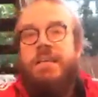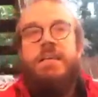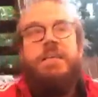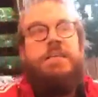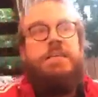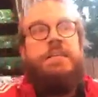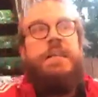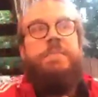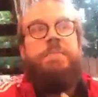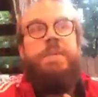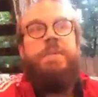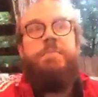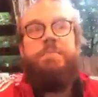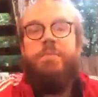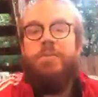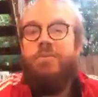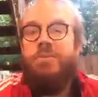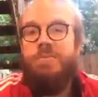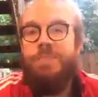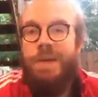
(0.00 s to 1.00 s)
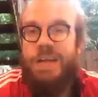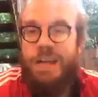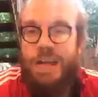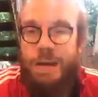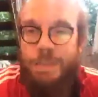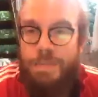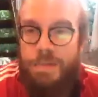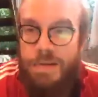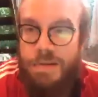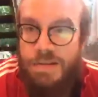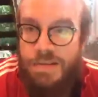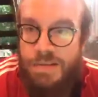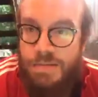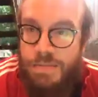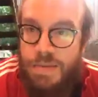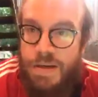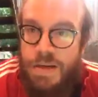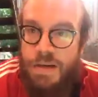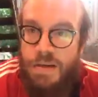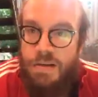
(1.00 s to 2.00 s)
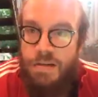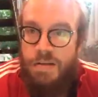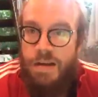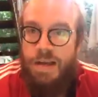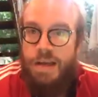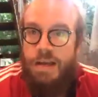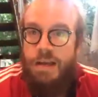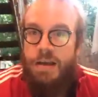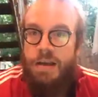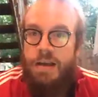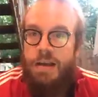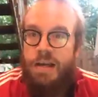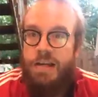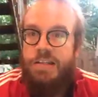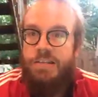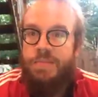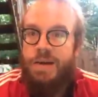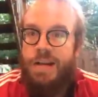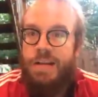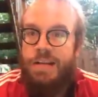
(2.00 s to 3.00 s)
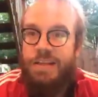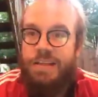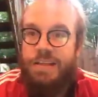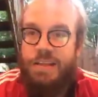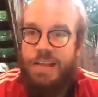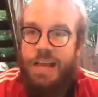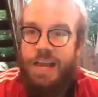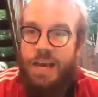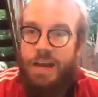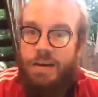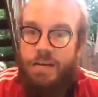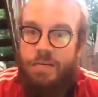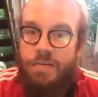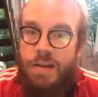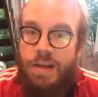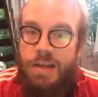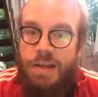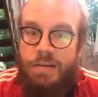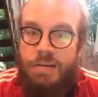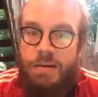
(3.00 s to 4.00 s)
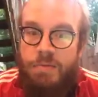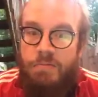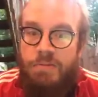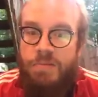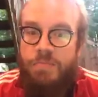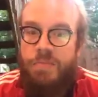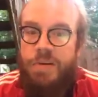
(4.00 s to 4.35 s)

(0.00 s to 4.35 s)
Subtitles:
not being produced by capitalism like hegemonically now. Like it was